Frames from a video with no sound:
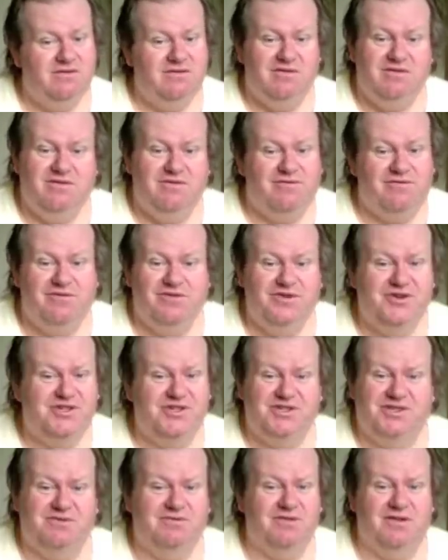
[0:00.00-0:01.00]
your footage
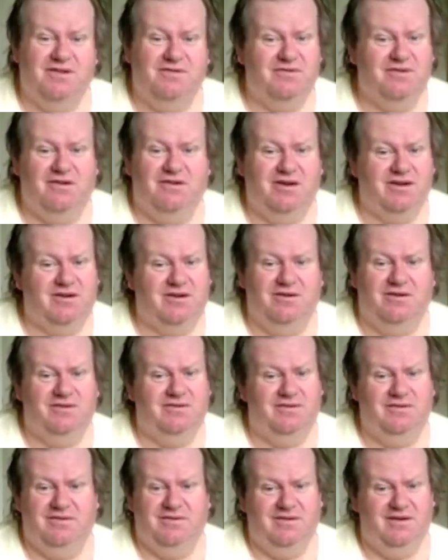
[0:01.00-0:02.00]
isn't really very good,
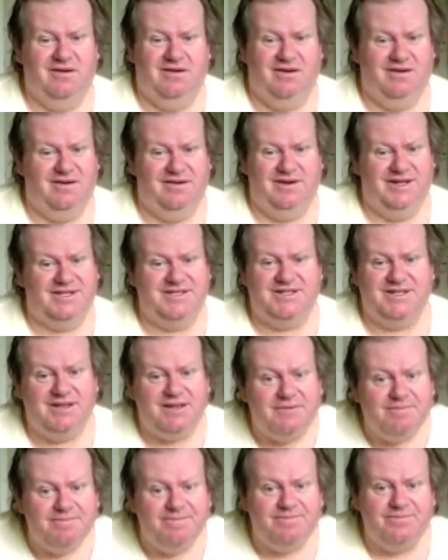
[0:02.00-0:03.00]

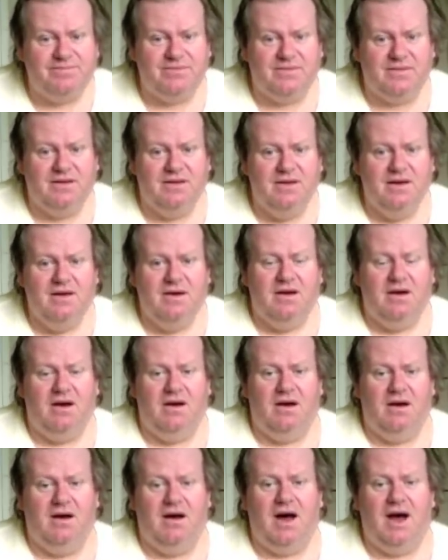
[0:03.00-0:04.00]
Nixie.
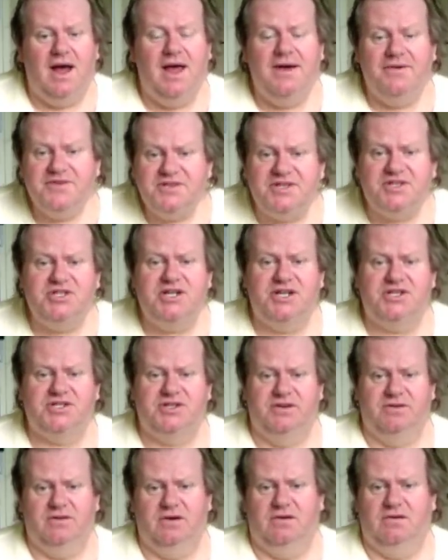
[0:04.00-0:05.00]
I have a
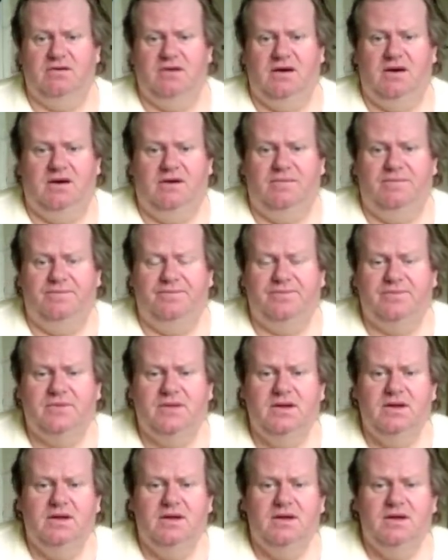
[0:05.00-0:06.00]
suggestion, though.
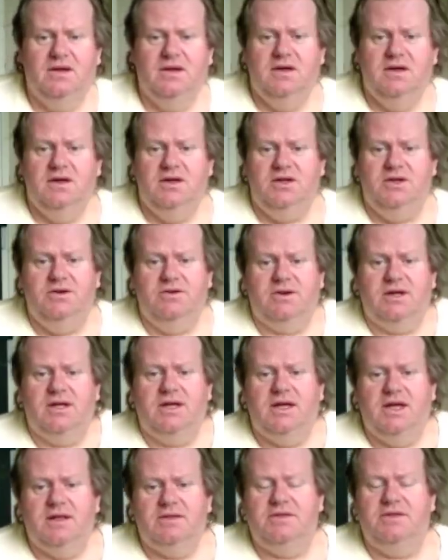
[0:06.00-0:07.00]
You can
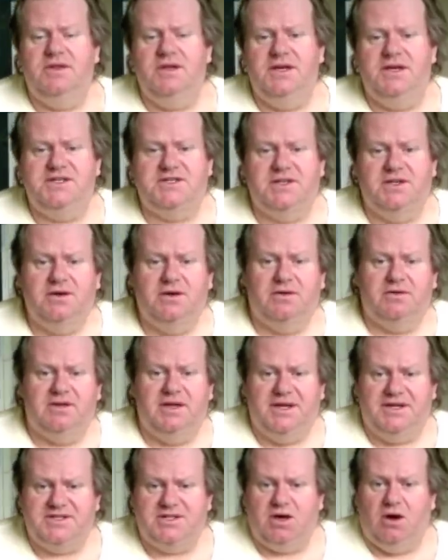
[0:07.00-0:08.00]
get these little
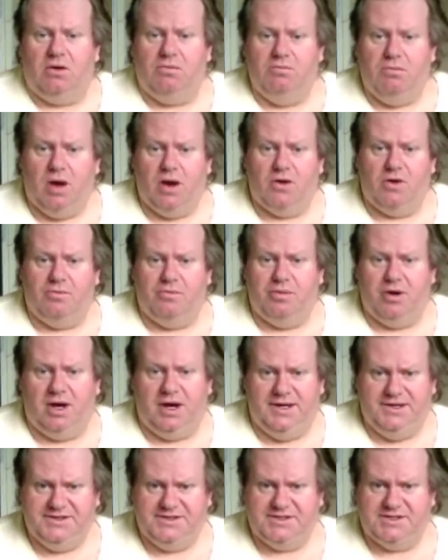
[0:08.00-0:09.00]
things called
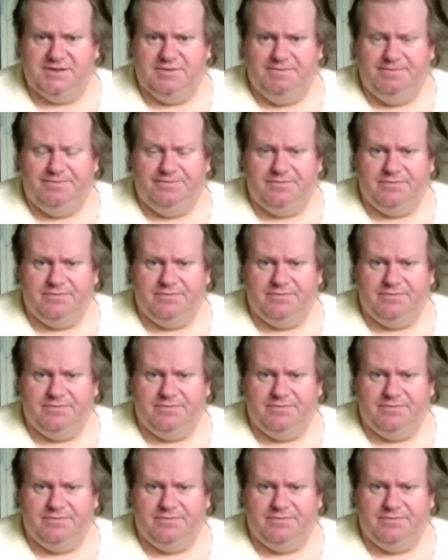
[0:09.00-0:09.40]
monopods.